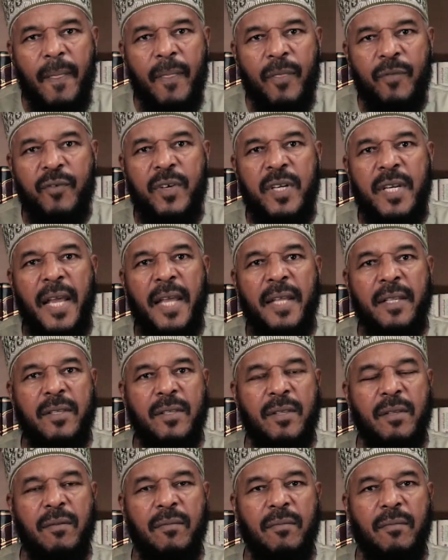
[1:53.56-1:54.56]
3
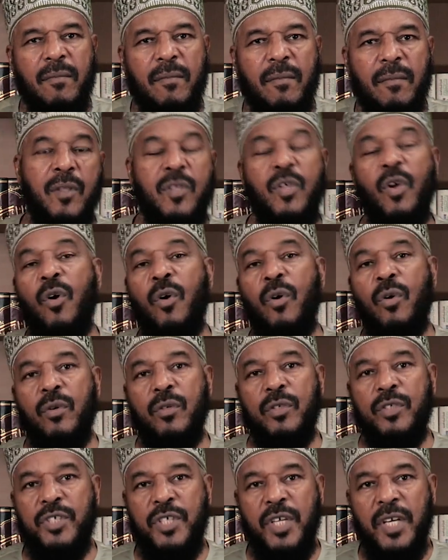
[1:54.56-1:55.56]
dates. So
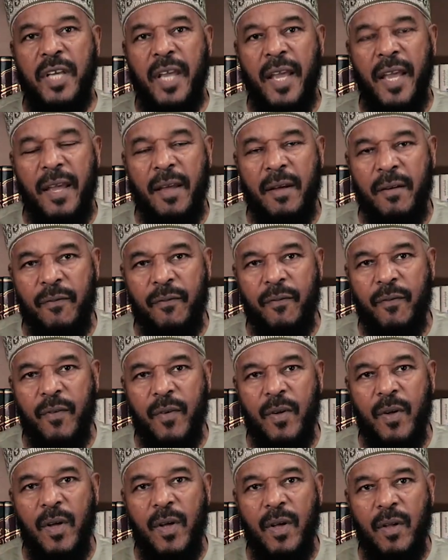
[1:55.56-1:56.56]
she gave
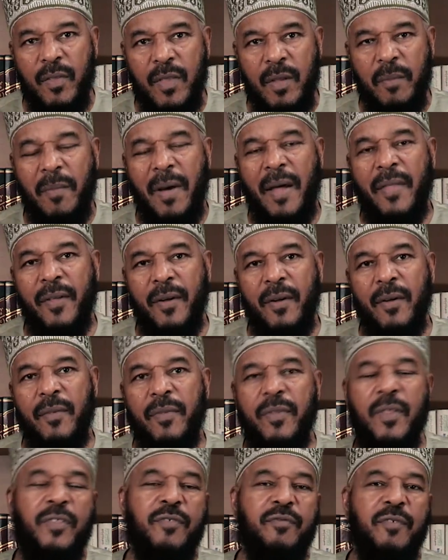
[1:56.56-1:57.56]
the mother
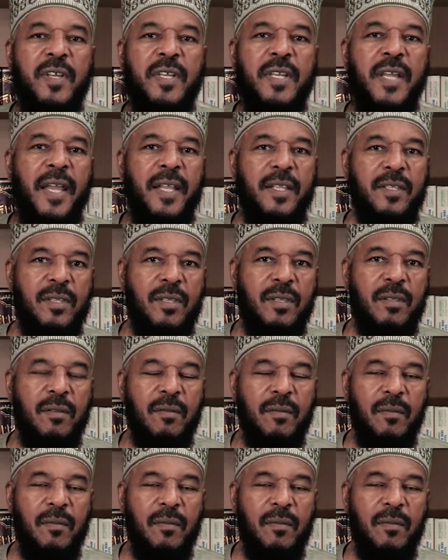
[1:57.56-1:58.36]
the 3 dates.